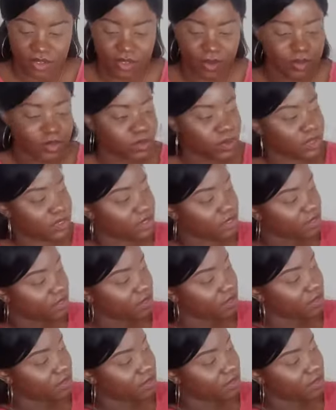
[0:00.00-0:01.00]
So I'm
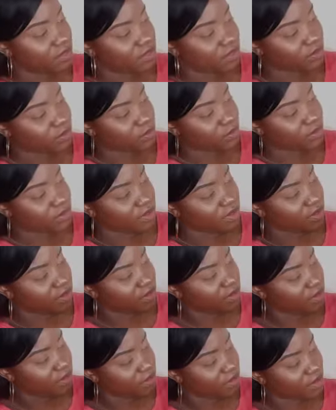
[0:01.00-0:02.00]
swatching this
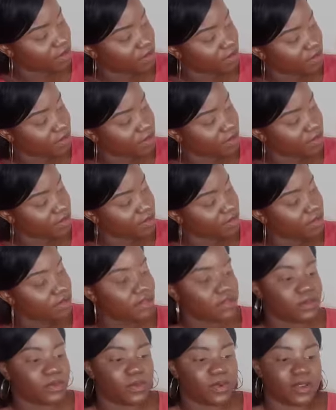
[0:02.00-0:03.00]
one and
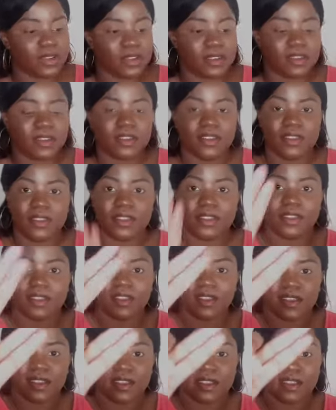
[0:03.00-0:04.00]
this one,
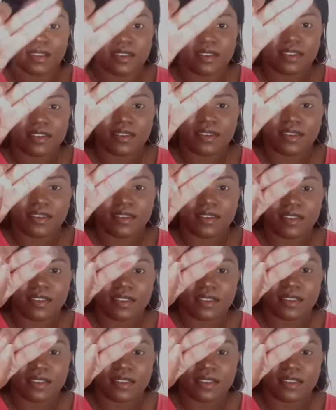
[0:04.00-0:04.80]
and